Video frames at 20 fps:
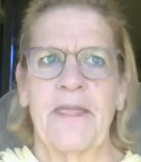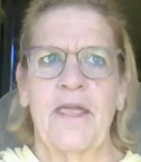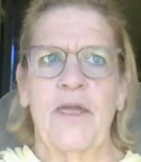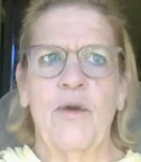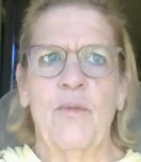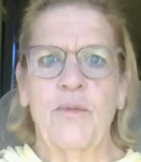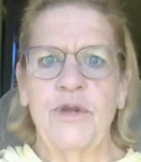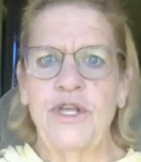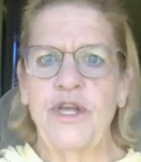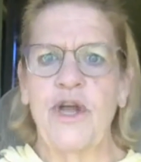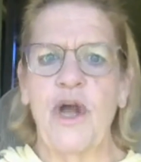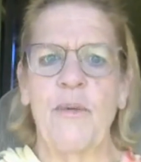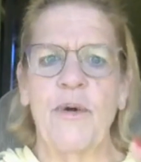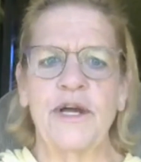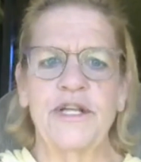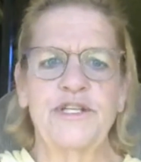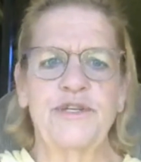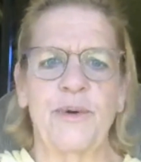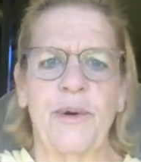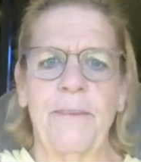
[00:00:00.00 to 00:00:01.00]
When you go
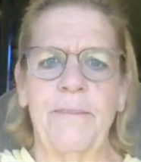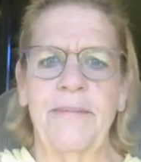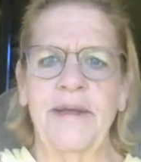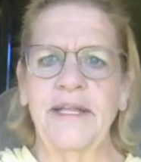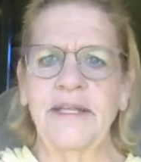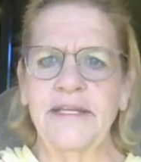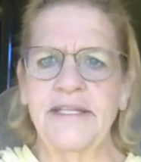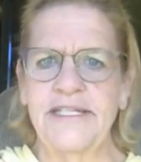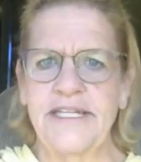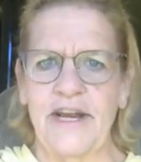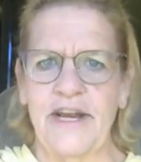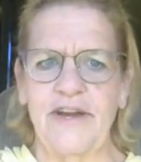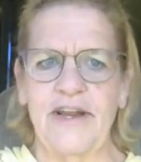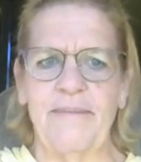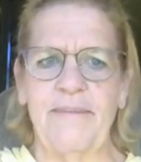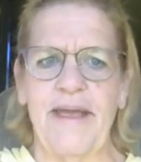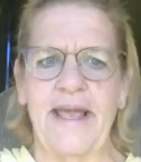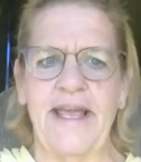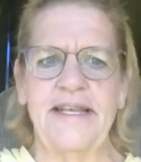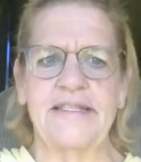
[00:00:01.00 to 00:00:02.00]
onto a military
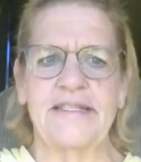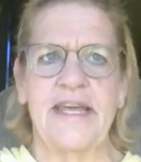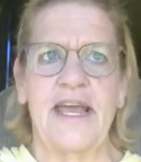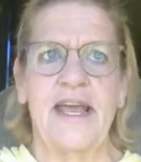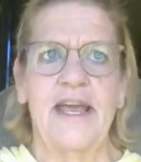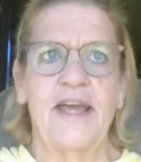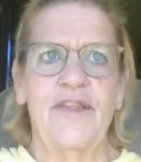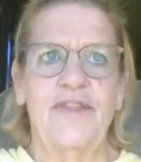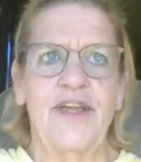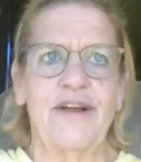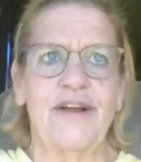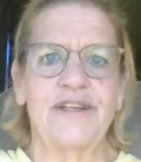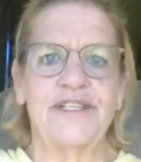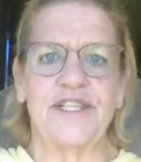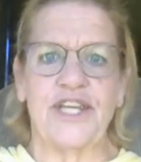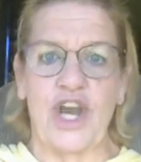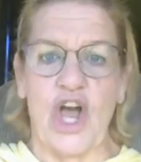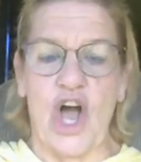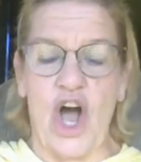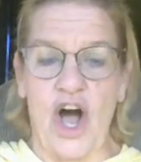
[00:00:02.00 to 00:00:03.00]
base, there is
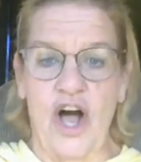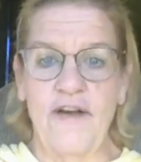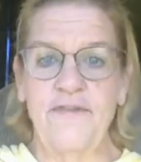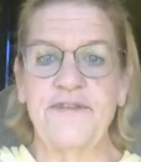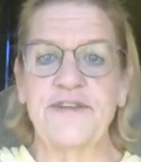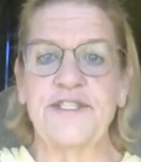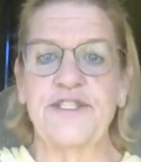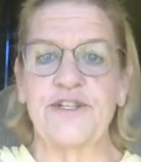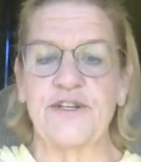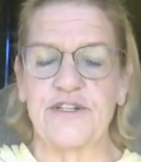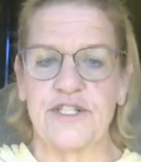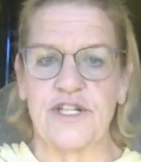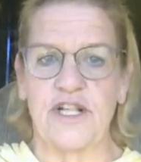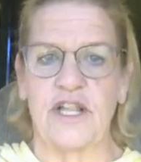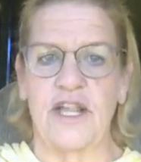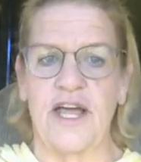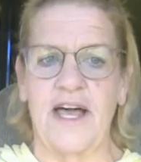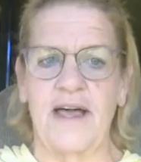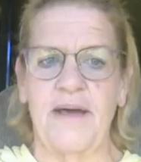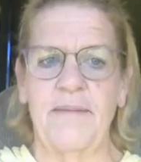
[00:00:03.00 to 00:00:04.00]
an officers
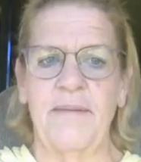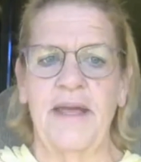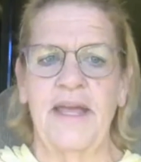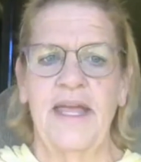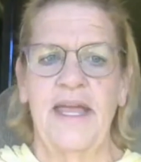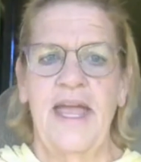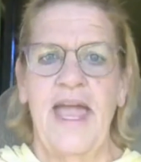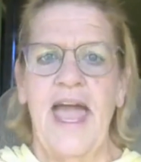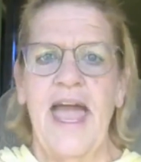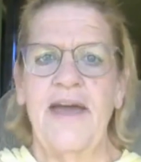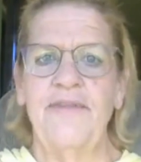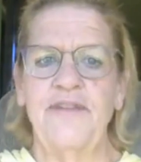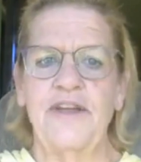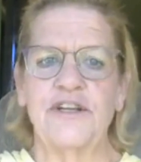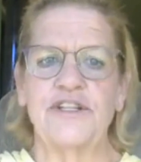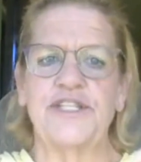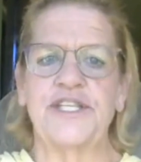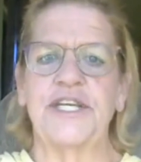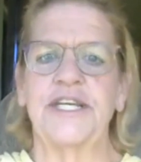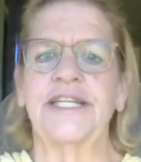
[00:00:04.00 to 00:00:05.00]
club and
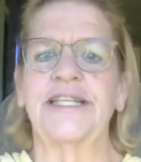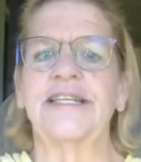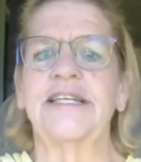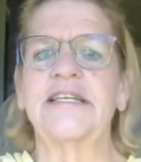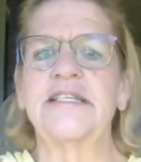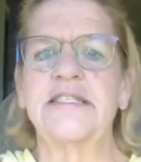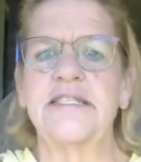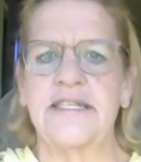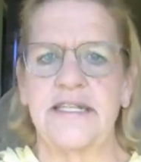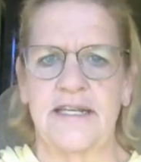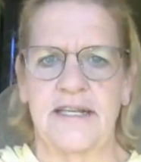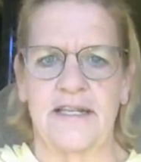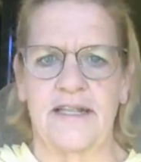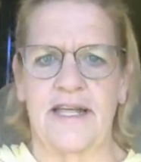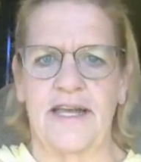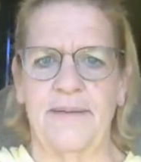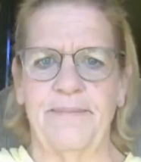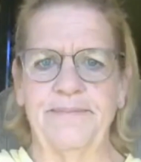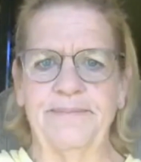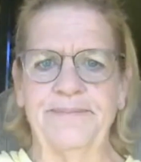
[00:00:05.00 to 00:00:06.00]
there's an enlisted
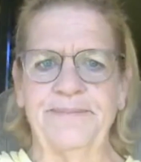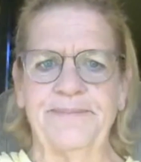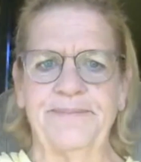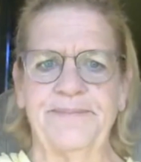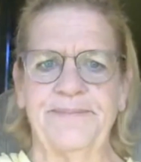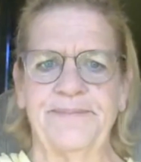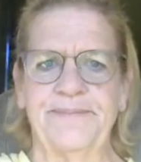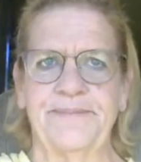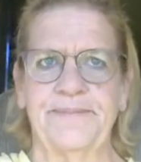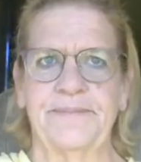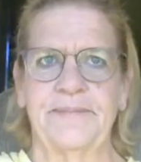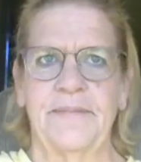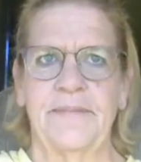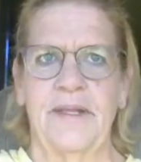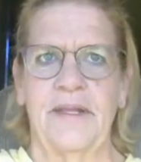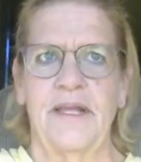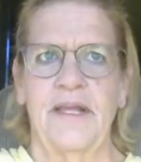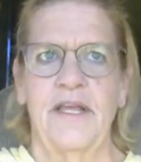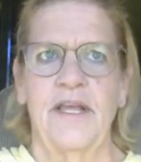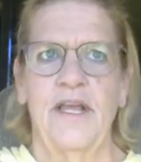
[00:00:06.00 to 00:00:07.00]
club.
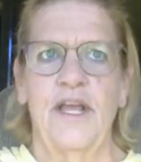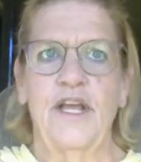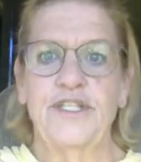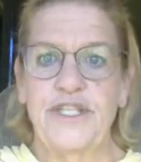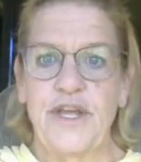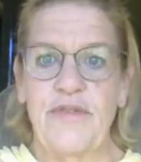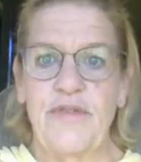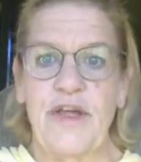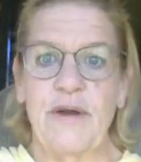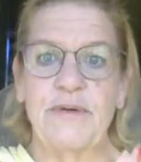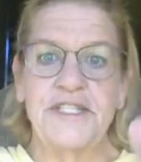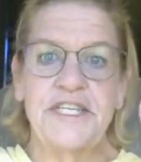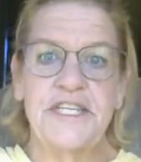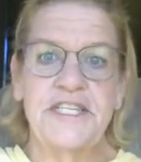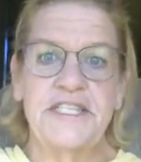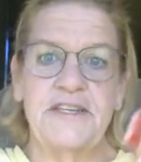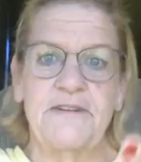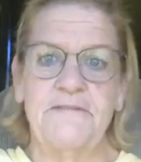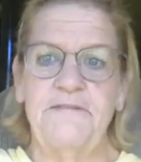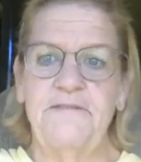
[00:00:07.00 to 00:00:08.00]
So there was a
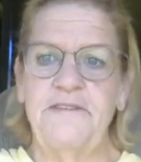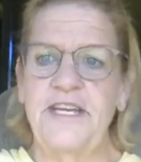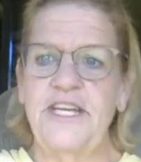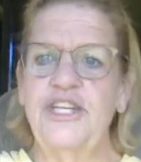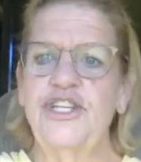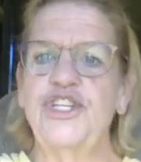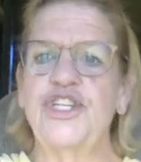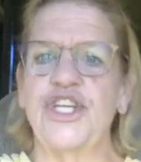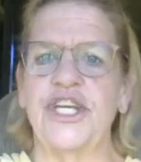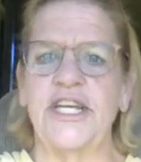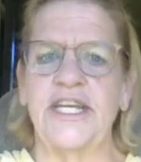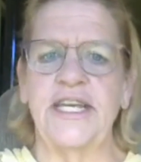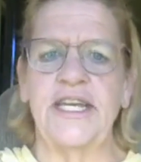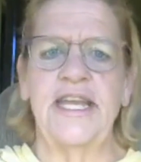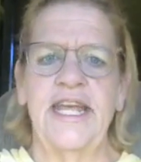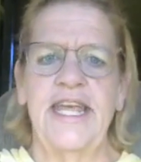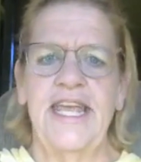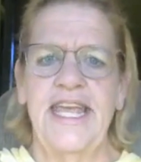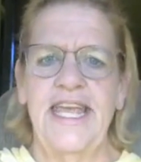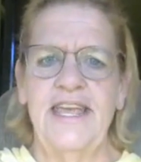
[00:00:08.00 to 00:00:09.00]
division
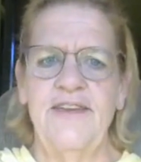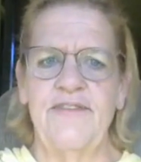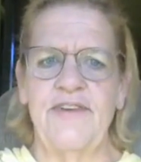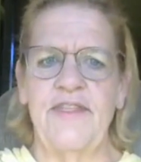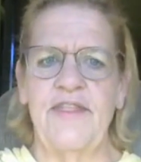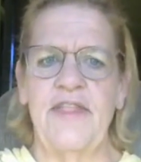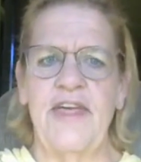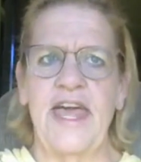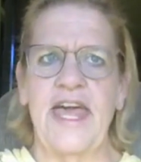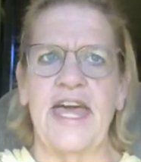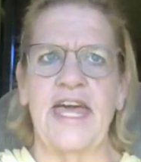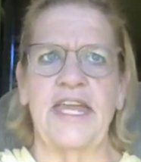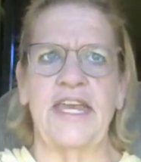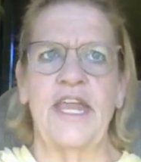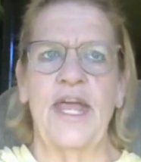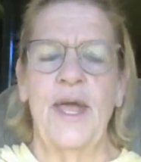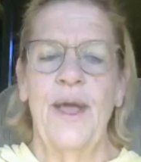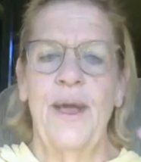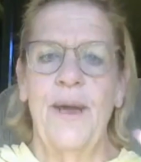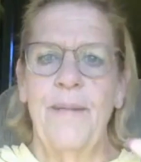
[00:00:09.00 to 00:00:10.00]
even then
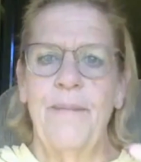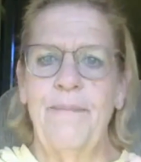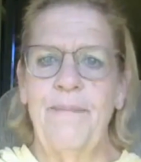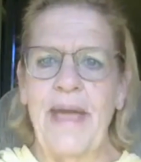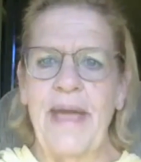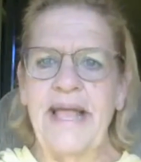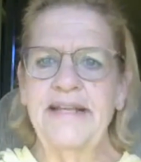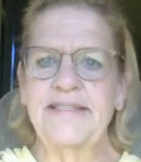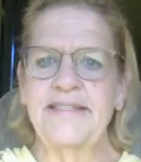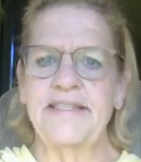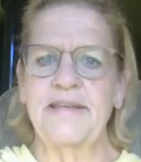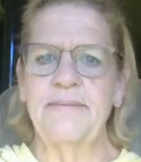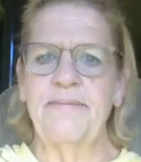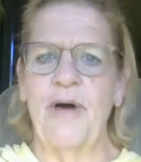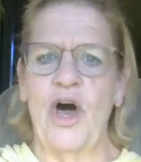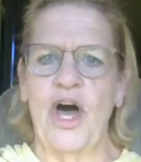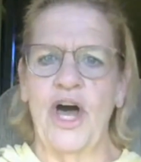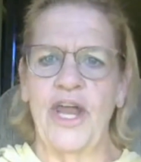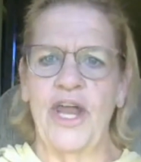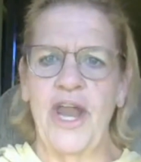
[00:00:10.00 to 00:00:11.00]
based
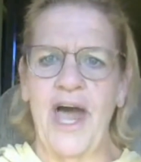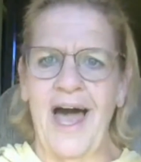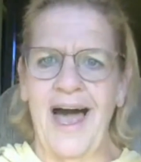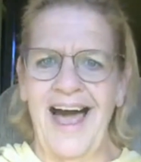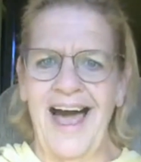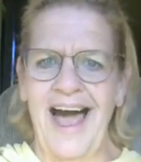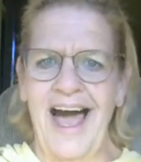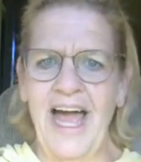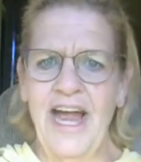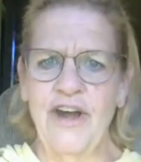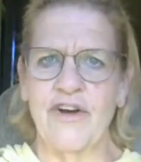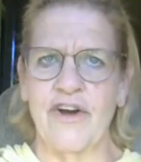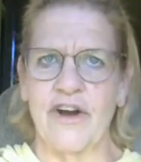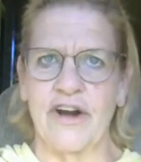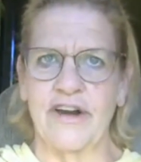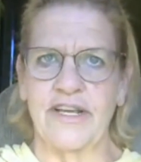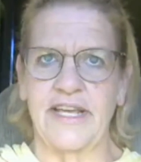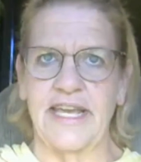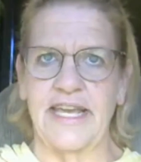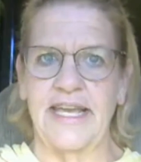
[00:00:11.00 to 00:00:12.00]
upon a
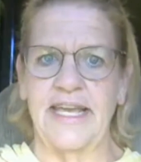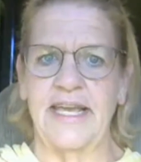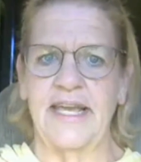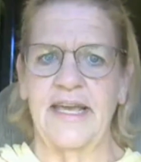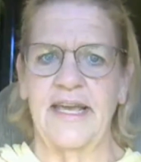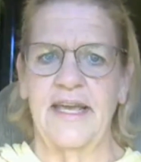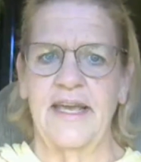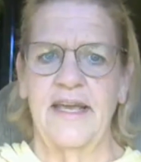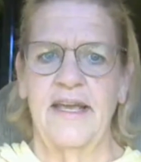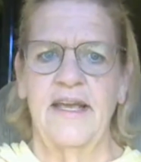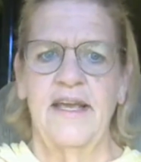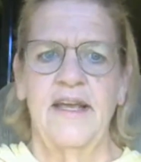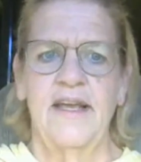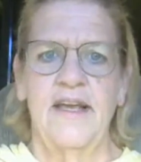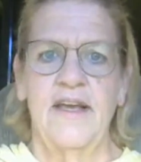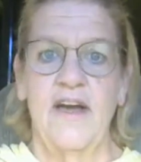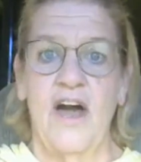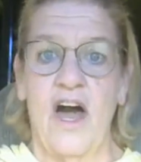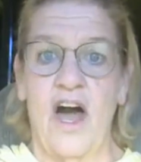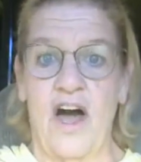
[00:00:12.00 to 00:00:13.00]
hierarchy.
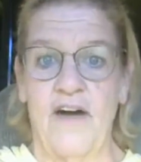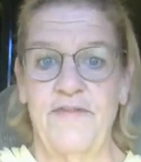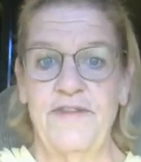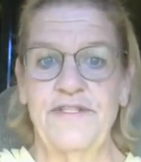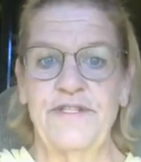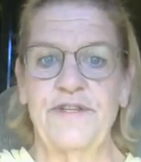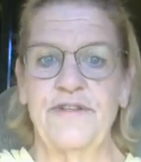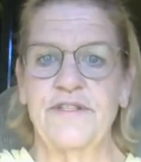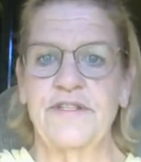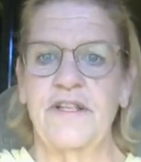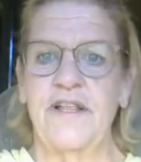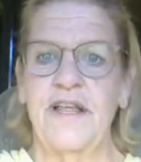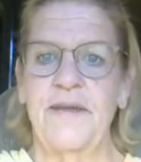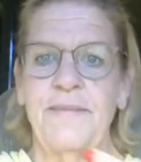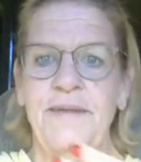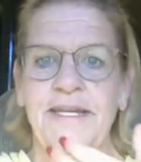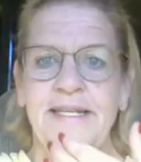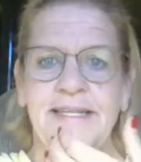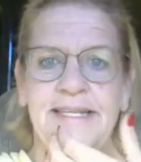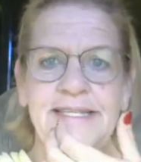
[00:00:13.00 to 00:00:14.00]
Officers club
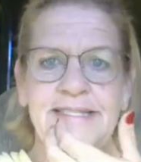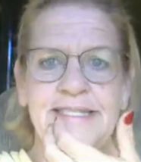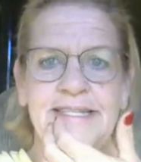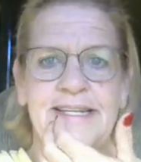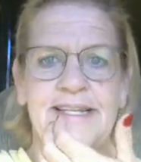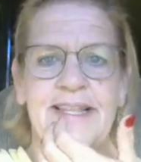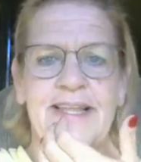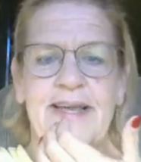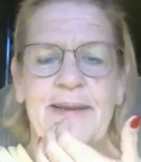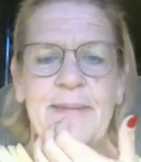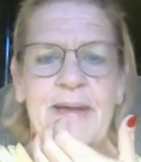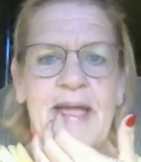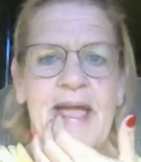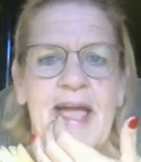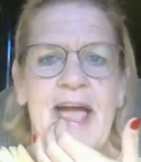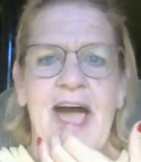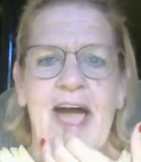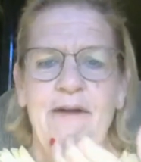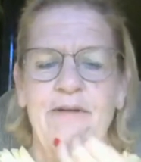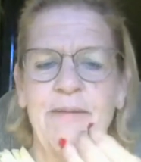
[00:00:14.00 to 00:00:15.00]
and enlisted club.
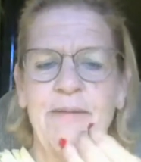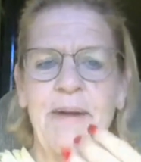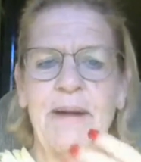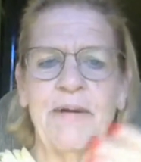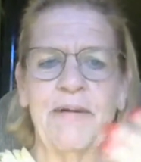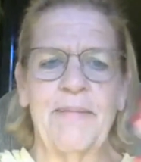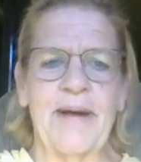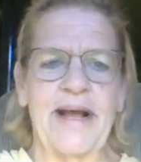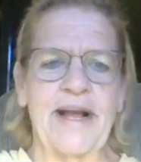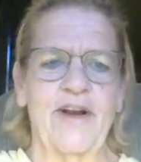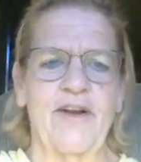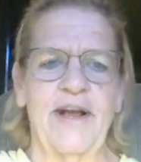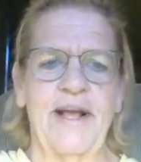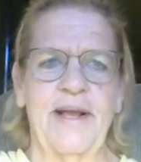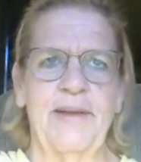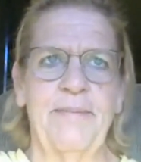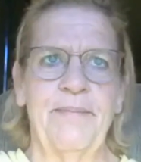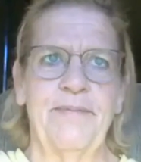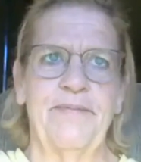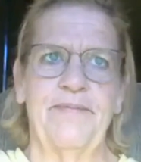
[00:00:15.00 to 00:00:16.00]
I remember my
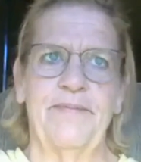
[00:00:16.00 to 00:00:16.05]
grandfather